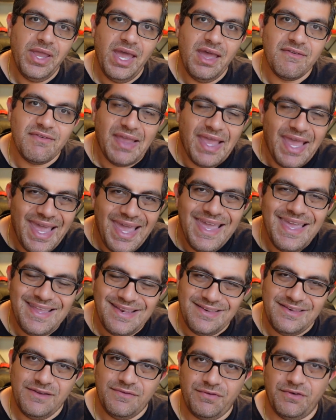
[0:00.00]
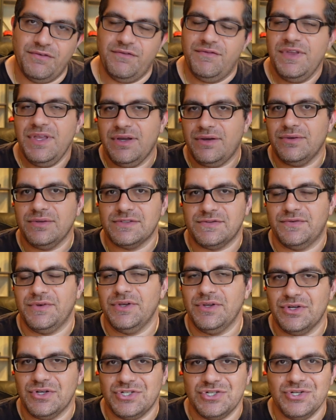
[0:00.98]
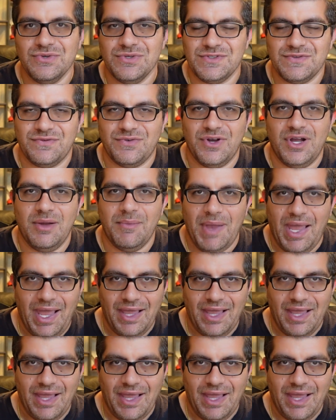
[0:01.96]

have 8 different vehicles for you to choose from